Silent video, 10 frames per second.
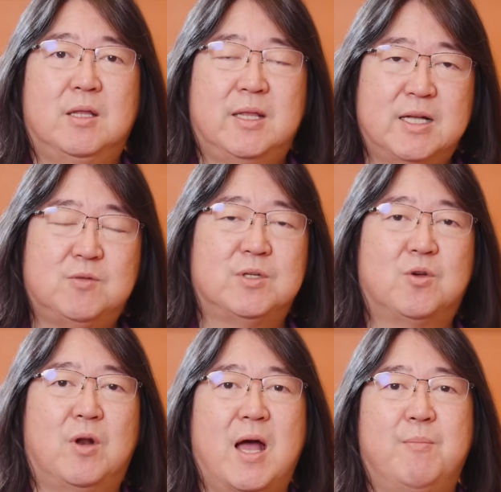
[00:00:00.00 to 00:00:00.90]
That's what's
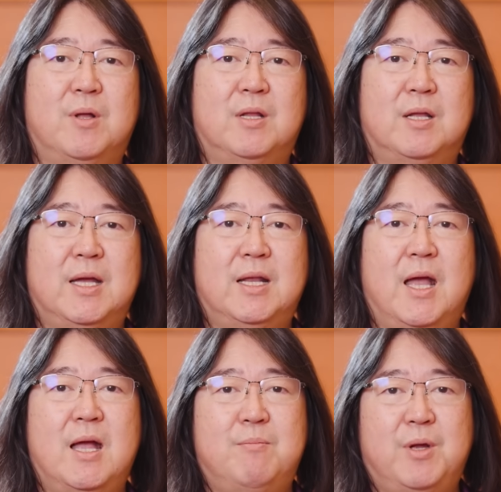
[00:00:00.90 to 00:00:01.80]
going to happen
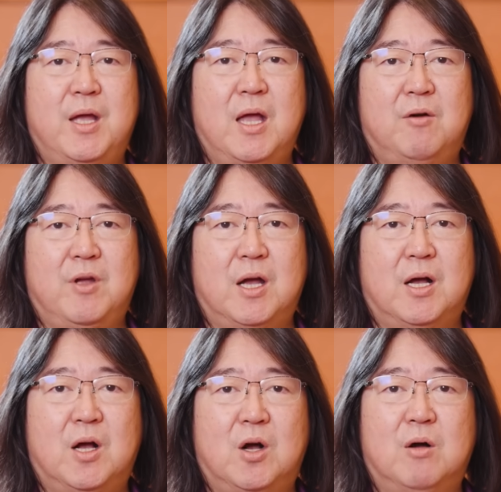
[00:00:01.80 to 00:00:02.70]
in every
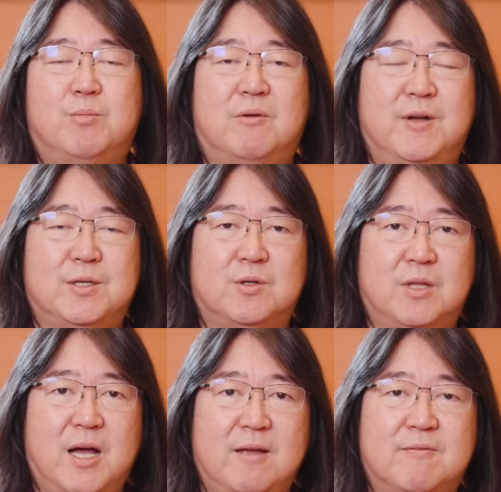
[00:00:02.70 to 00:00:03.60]
area of professional
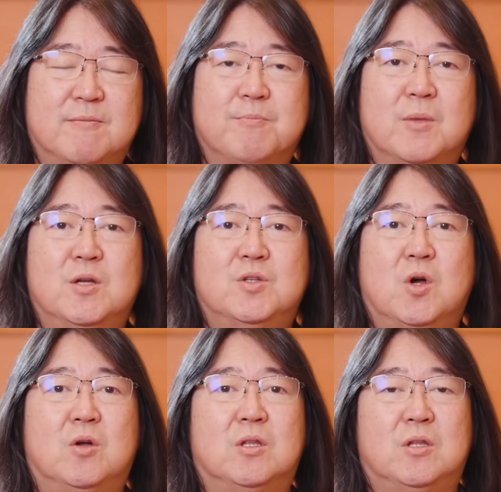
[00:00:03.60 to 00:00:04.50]
life.
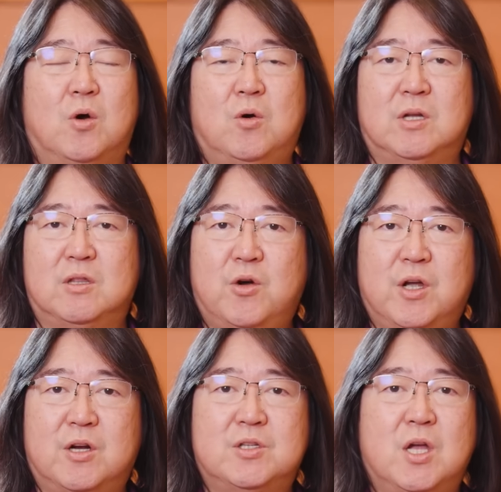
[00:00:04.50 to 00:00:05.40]
So all the
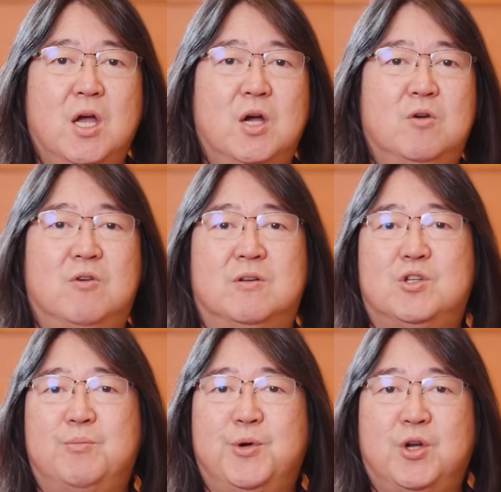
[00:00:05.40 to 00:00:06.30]
lawyers who are
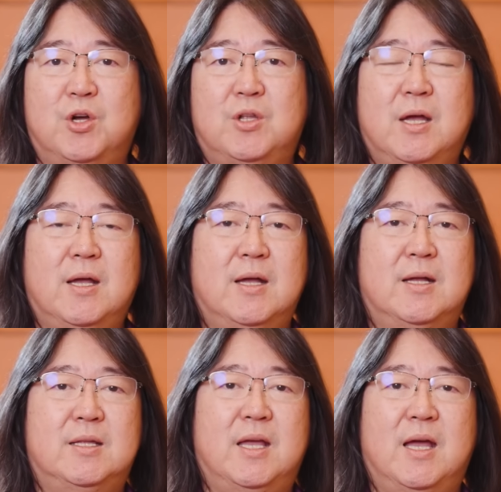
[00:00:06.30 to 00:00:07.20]
super good,
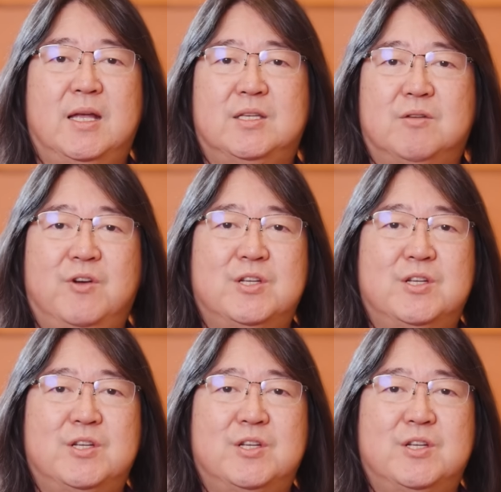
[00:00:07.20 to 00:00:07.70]
they do